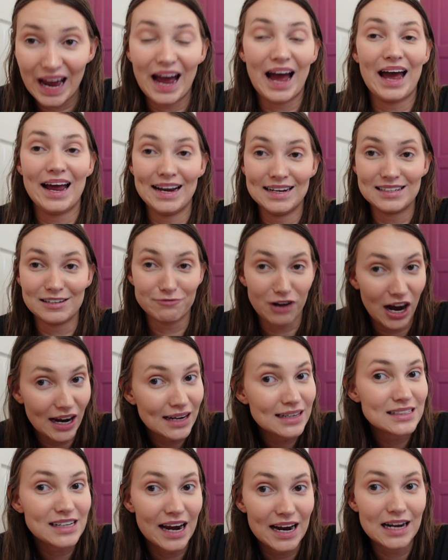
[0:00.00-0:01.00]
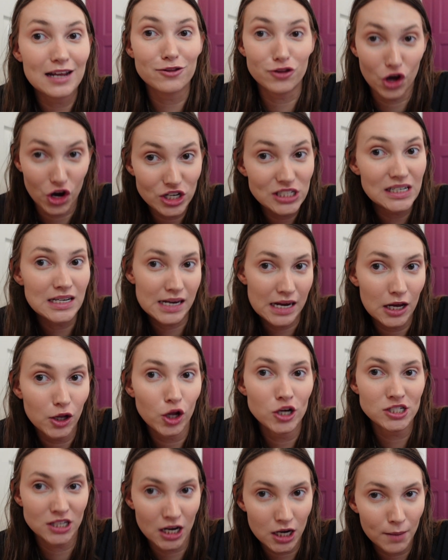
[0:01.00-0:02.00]
And if I can take 30
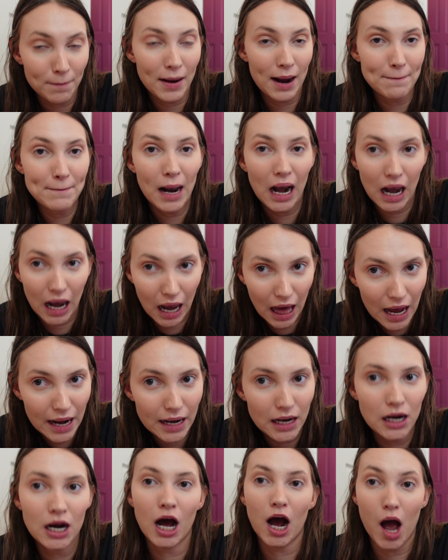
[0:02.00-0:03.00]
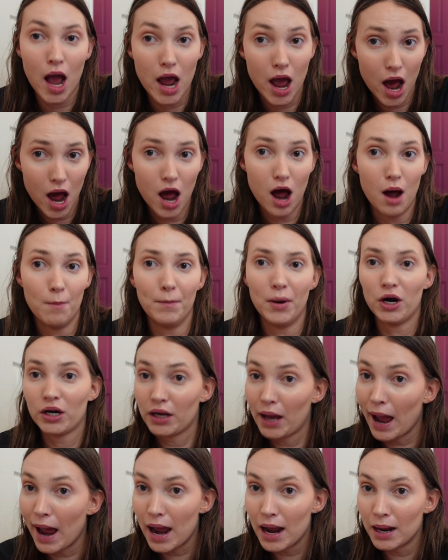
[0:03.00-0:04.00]
kilos under my plane, I am,
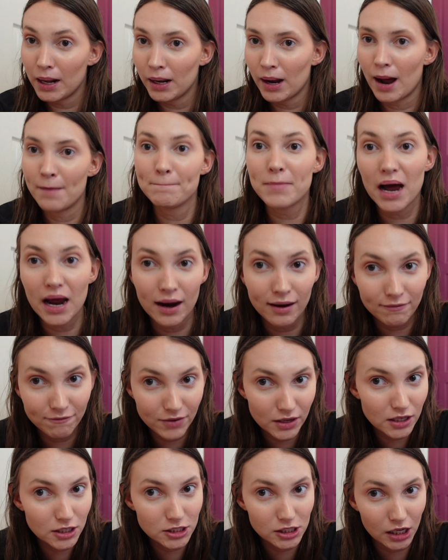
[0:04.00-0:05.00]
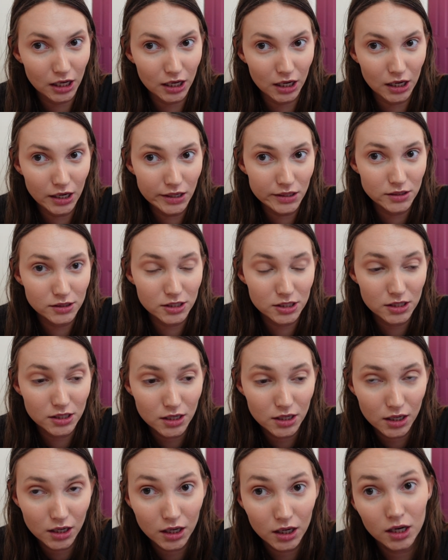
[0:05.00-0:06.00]
okay? I'm paying for the ticket.
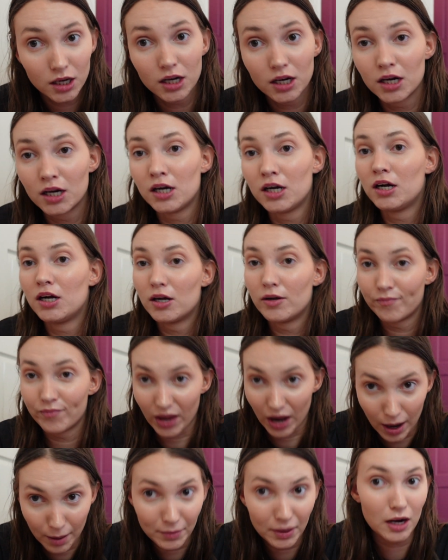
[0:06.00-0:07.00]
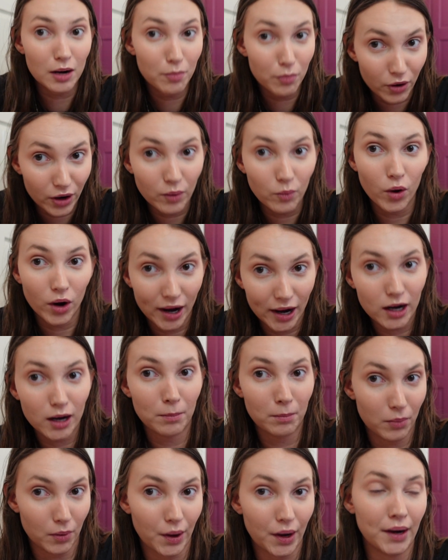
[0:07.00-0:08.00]
I'm gonna bring what I
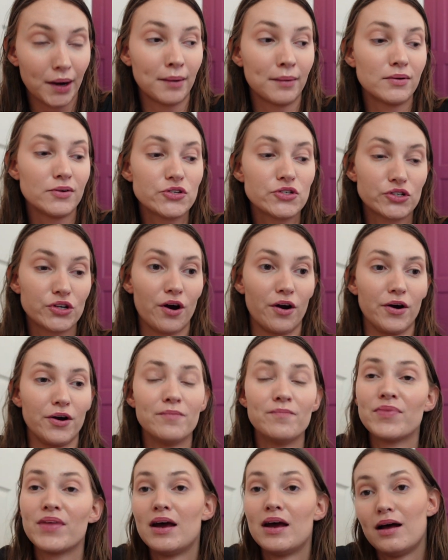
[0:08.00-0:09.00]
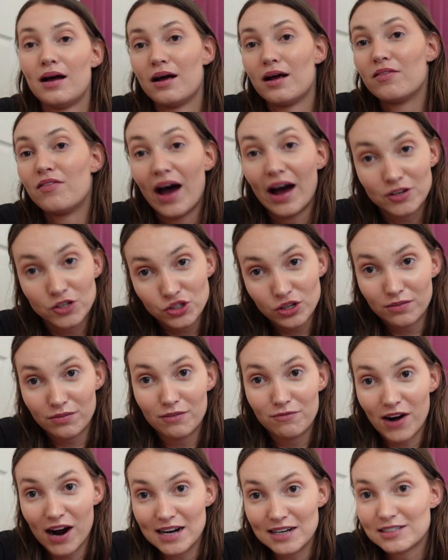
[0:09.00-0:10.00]
can bring. So that sort of
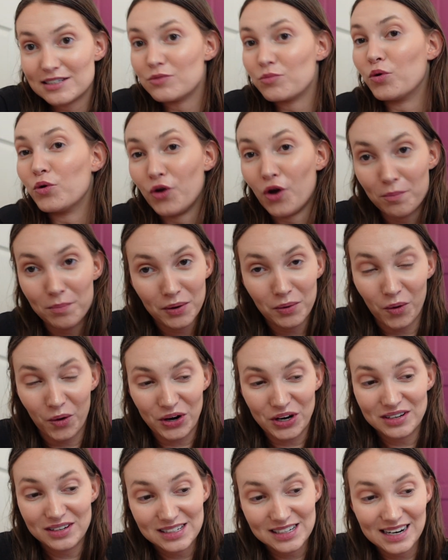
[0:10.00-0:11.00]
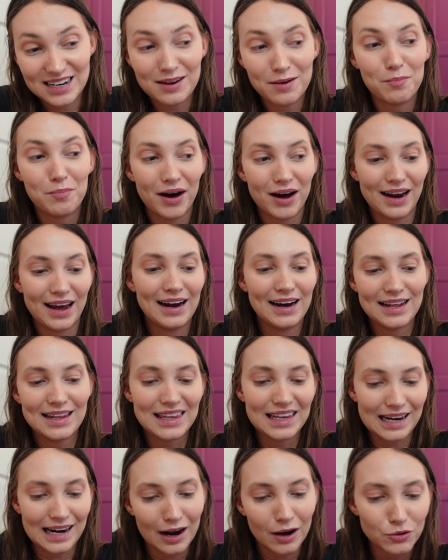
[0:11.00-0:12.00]
advice, it will not be warranted, but
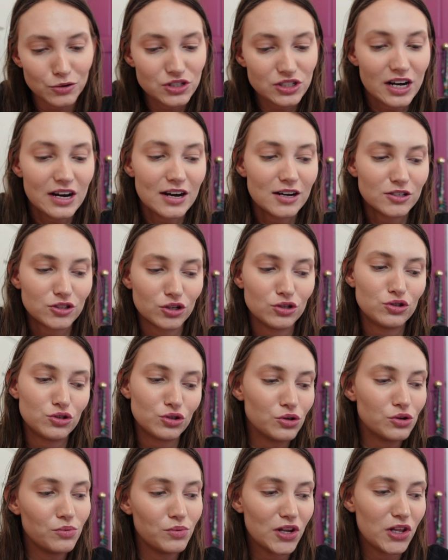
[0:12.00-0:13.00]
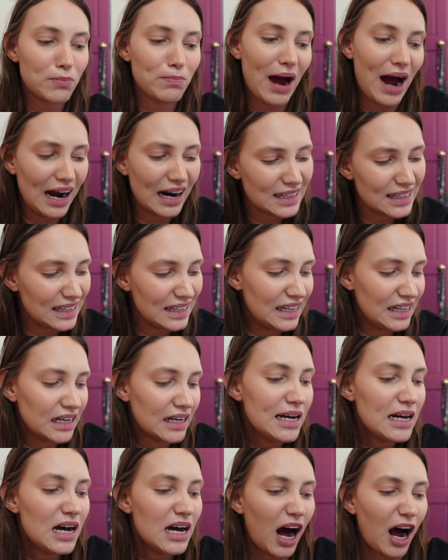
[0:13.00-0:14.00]
anything else to do with packing,
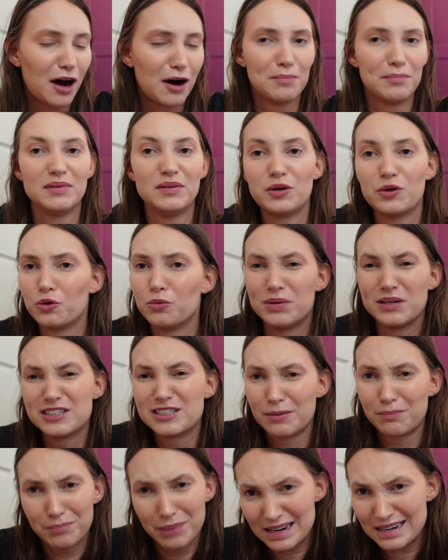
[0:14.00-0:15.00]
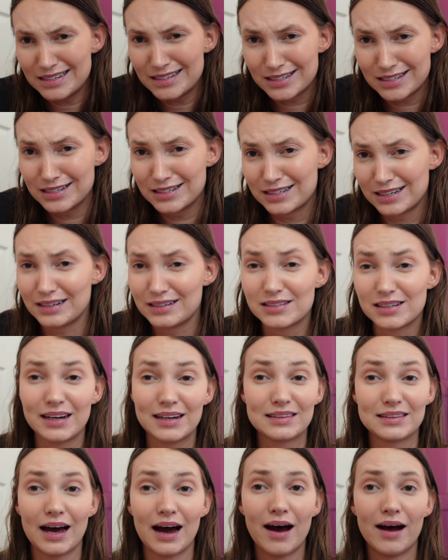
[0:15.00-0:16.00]
little bits and pieces, things
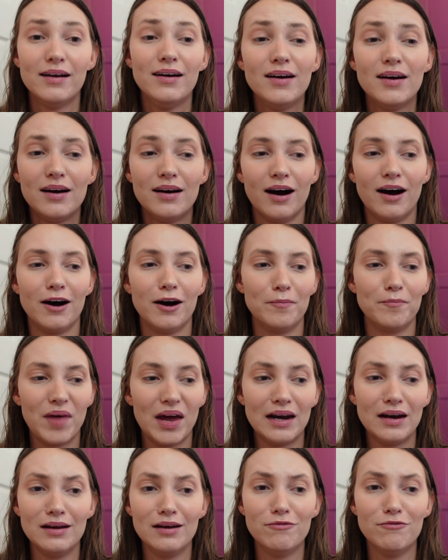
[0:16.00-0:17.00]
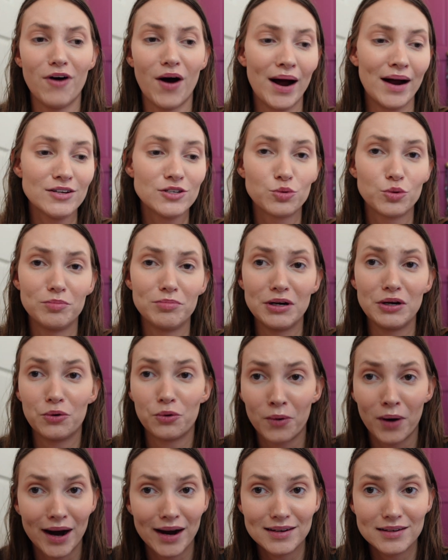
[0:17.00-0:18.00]
like that, any advice would be
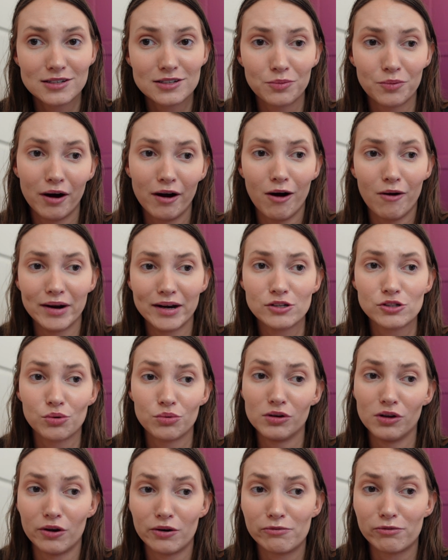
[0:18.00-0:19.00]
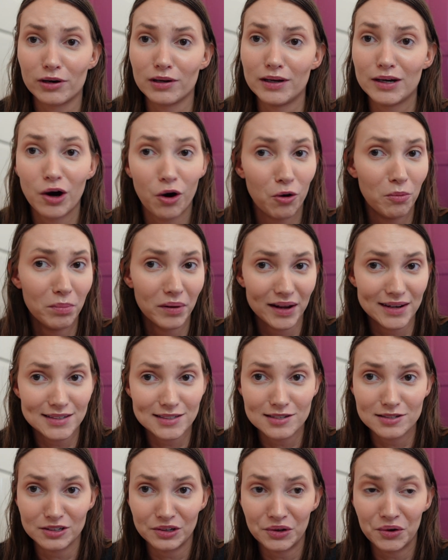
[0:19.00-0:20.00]
great. We're going to a lot of really cold
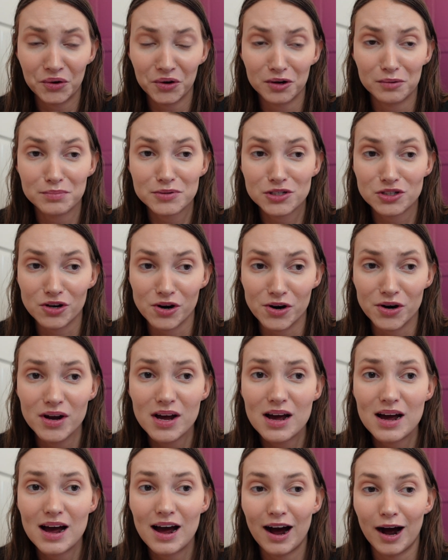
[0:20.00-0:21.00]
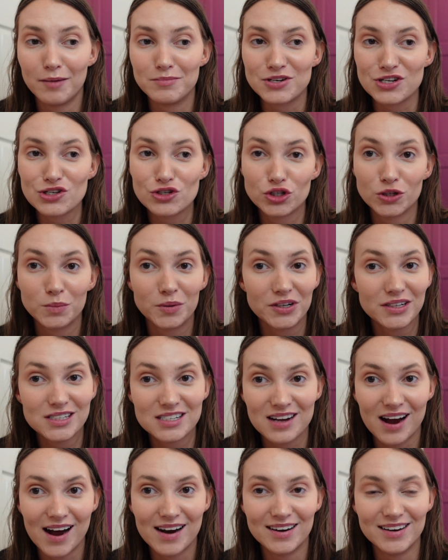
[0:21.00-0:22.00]
places in Europe, so I'm just super
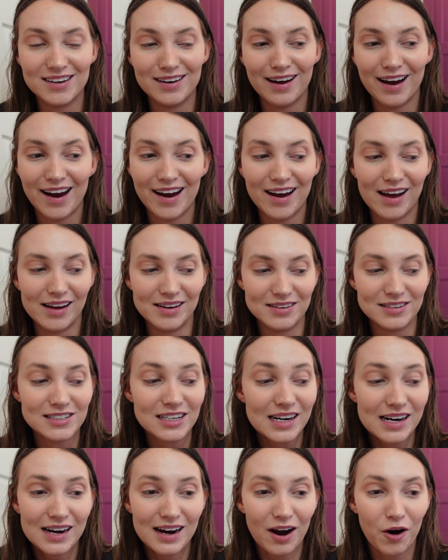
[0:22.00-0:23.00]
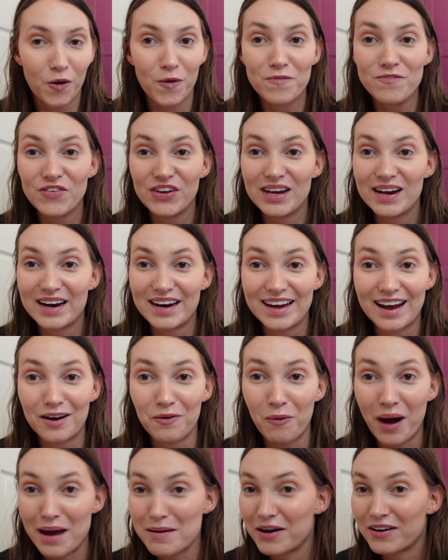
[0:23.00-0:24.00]
excited and hopefully gonna get a
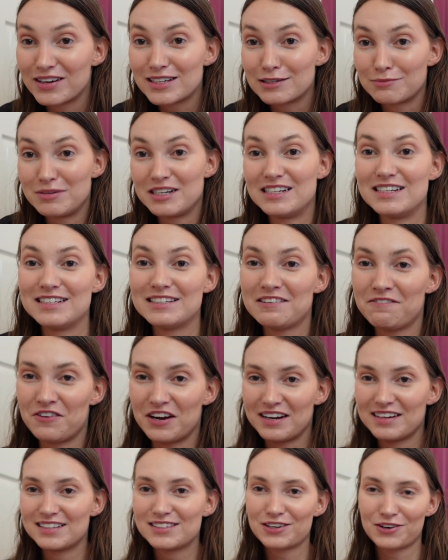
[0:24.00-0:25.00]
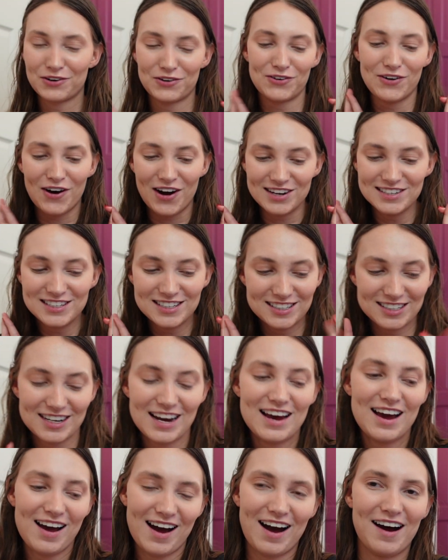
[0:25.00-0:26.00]
white Christmas, fingers crossed.
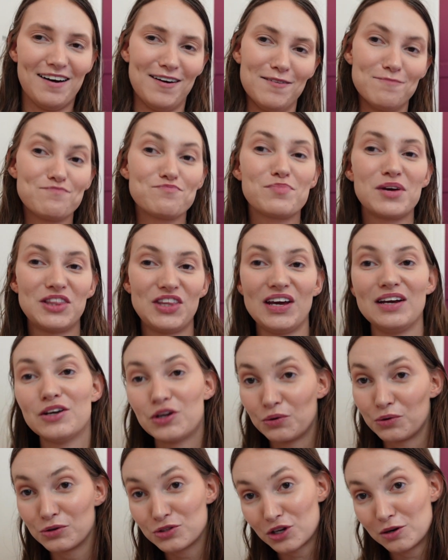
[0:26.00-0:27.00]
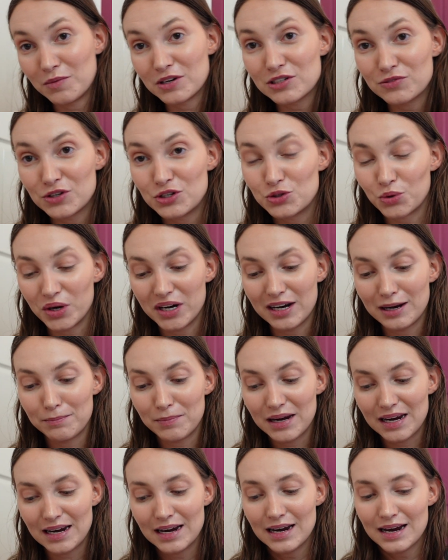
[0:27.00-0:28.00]
But thank you all so much for joining
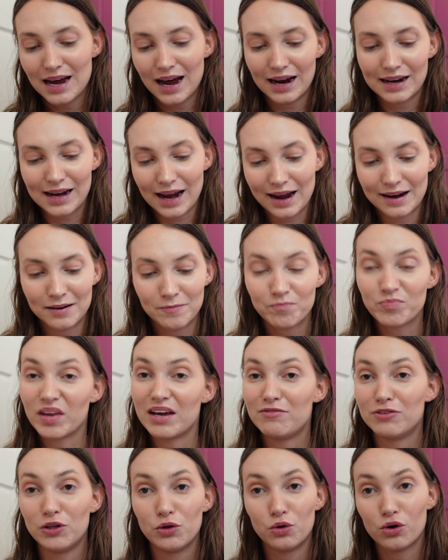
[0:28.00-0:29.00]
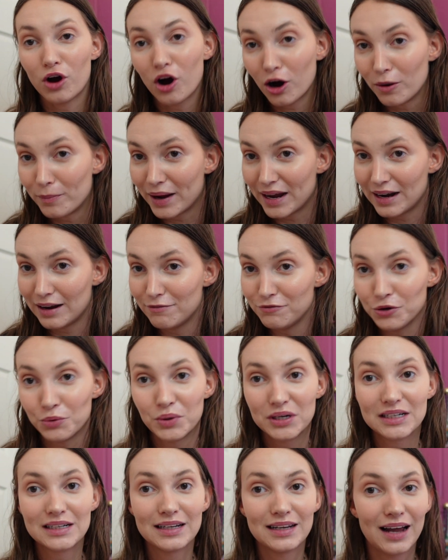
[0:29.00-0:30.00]
me. Again, leave a little comment if you
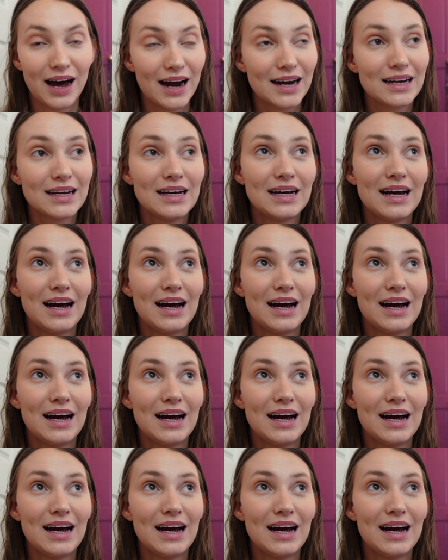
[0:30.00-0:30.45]
would like.